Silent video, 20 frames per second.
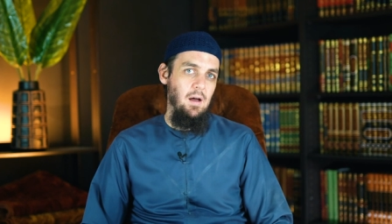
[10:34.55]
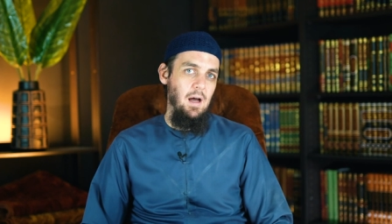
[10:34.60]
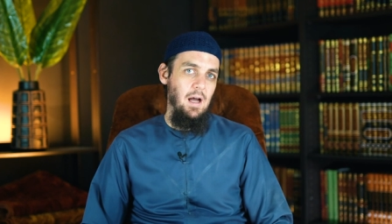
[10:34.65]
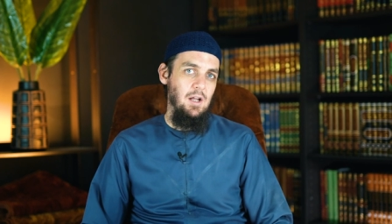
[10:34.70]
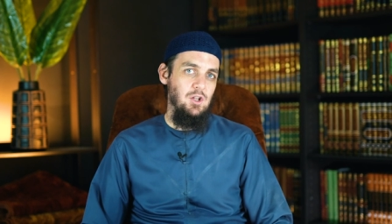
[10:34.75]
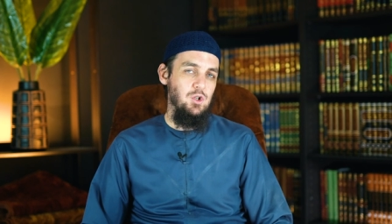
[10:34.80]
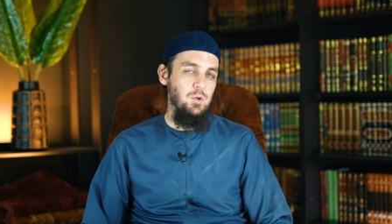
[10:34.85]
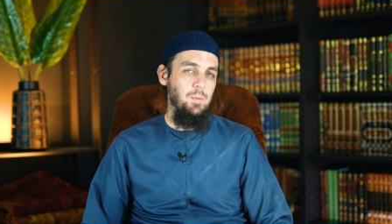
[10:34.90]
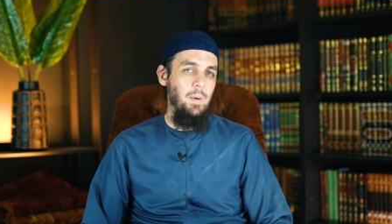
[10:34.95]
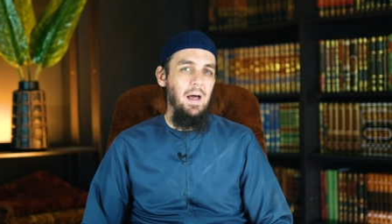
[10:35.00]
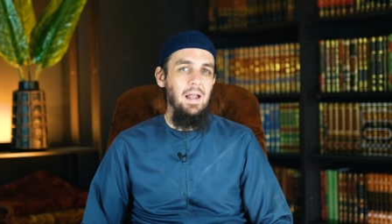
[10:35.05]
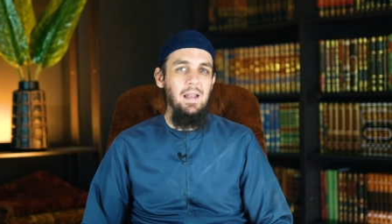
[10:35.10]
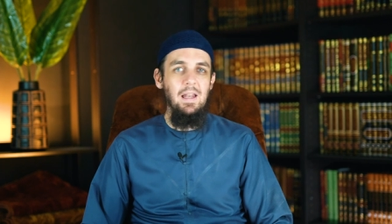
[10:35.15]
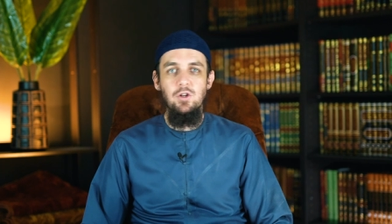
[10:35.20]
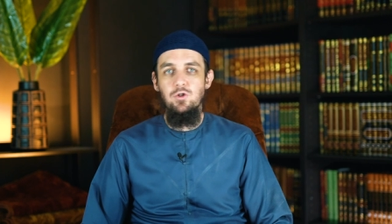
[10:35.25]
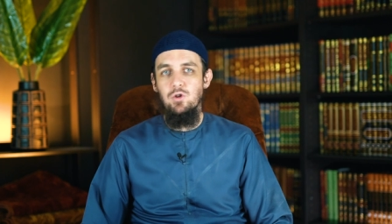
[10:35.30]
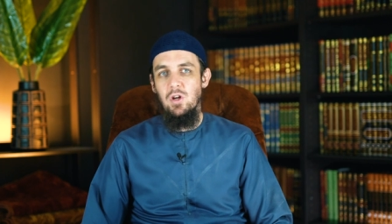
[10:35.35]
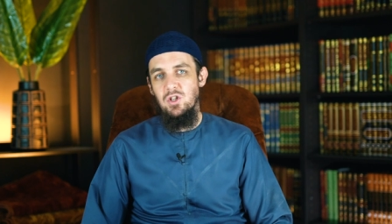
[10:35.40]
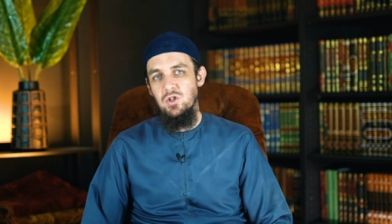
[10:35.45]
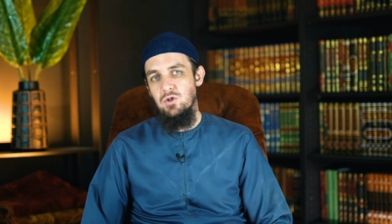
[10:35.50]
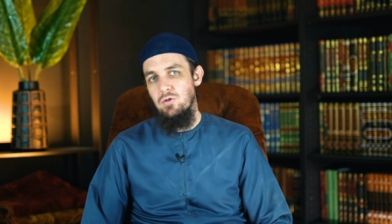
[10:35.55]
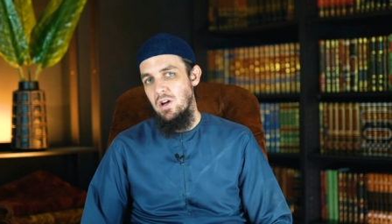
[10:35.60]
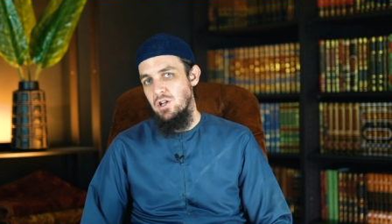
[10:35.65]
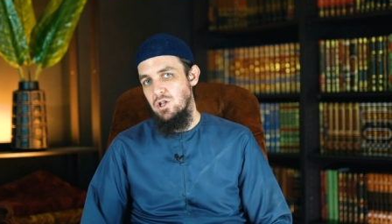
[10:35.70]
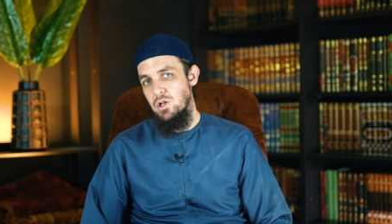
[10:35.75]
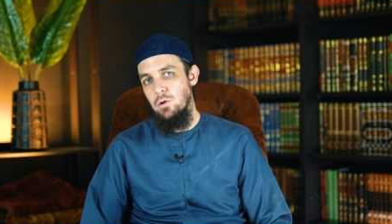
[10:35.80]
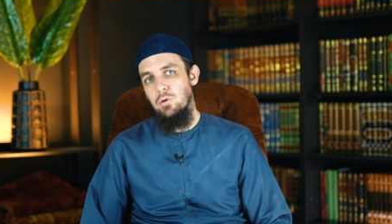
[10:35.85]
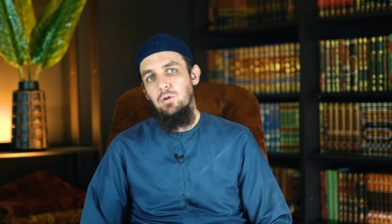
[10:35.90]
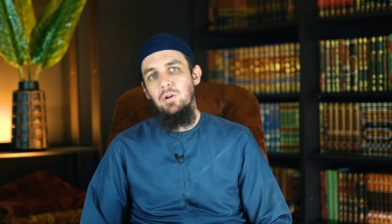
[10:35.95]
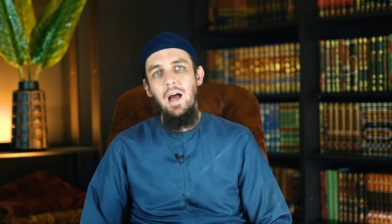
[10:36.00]
And subhanAllah,
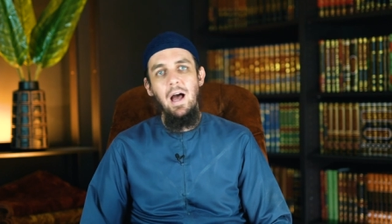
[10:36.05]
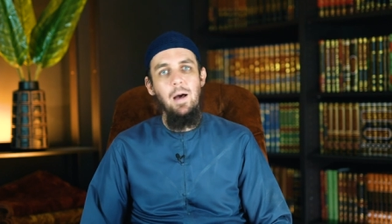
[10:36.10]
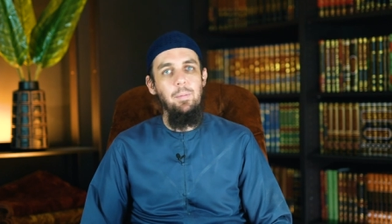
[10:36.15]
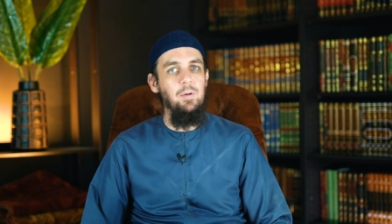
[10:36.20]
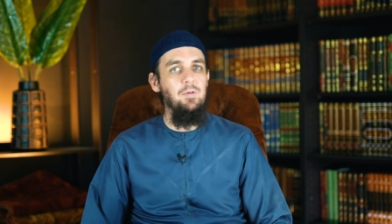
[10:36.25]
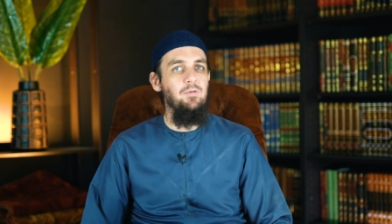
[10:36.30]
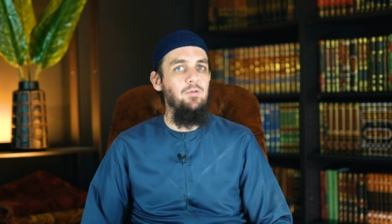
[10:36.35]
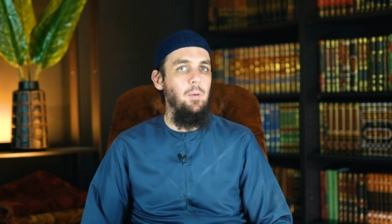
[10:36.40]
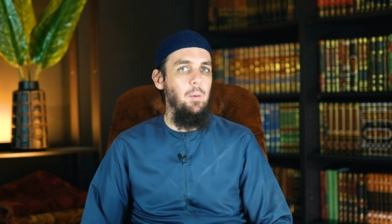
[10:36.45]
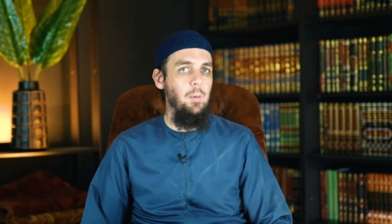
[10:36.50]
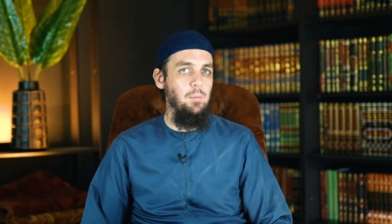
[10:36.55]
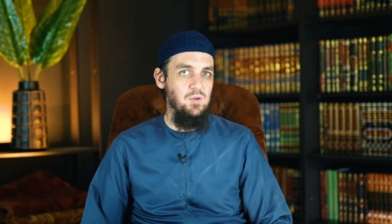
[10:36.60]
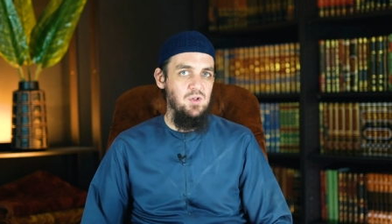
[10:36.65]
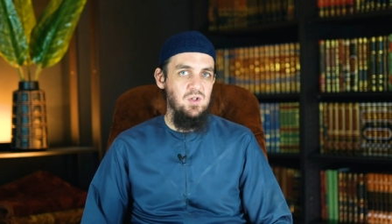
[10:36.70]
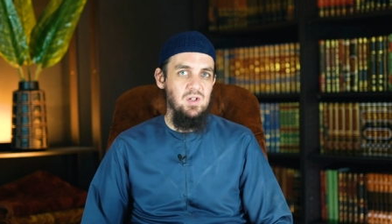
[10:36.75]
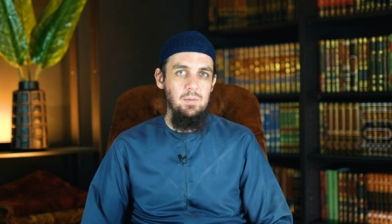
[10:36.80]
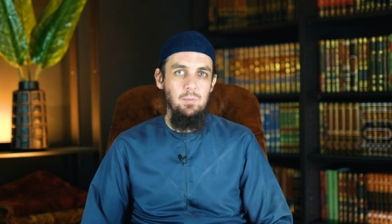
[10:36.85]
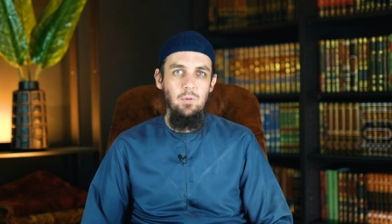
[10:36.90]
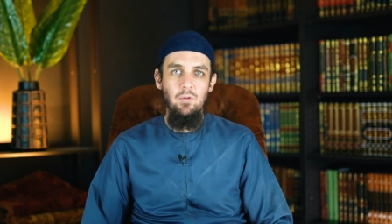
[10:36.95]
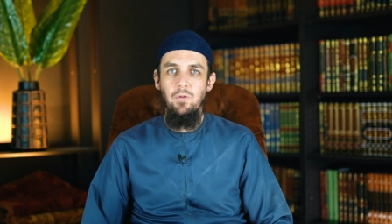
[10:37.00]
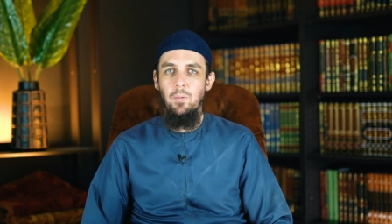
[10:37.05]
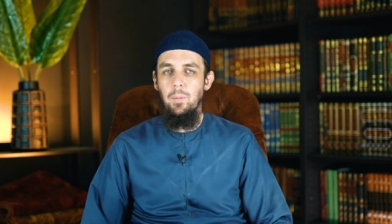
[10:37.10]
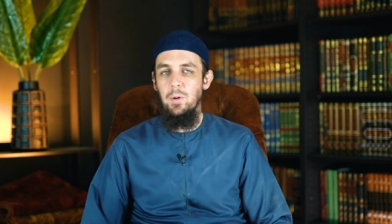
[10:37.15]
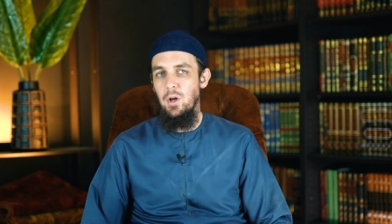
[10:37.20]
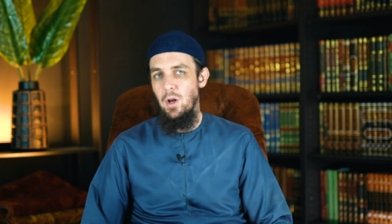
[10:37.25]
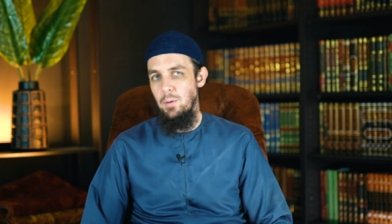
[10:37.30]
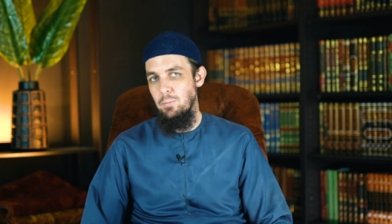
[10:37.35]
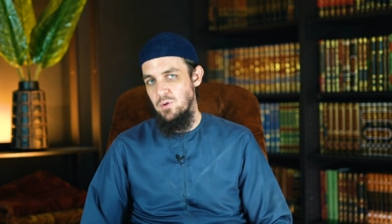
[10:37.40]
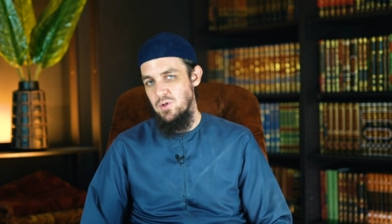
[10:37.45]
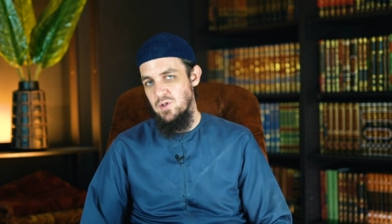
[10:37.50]
transgression could happen from a Muslim or from a
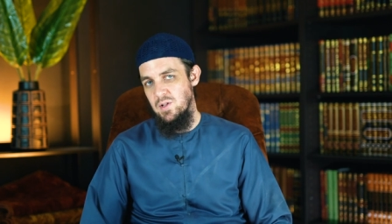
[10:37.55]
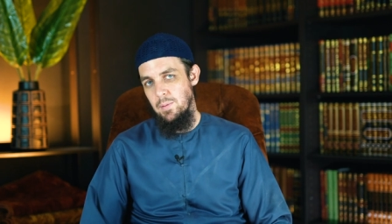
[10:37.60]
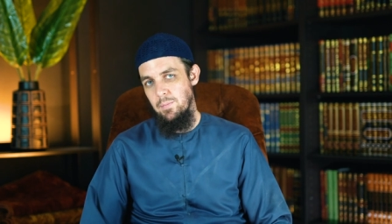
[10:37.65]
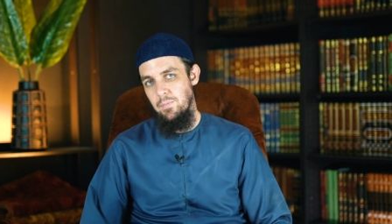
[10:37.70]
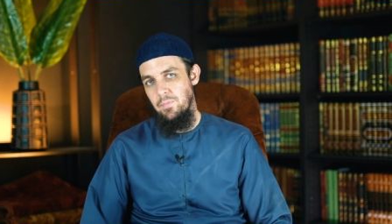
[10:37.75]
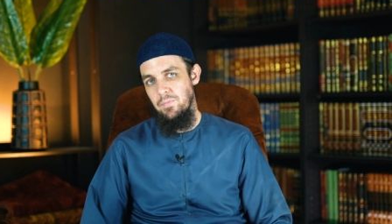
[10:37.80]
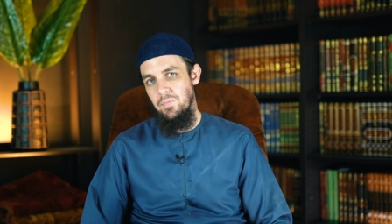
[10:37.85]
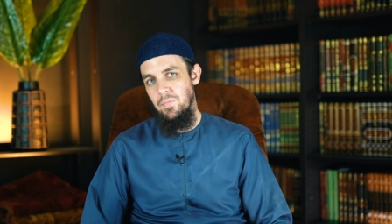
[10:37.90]
non Muslim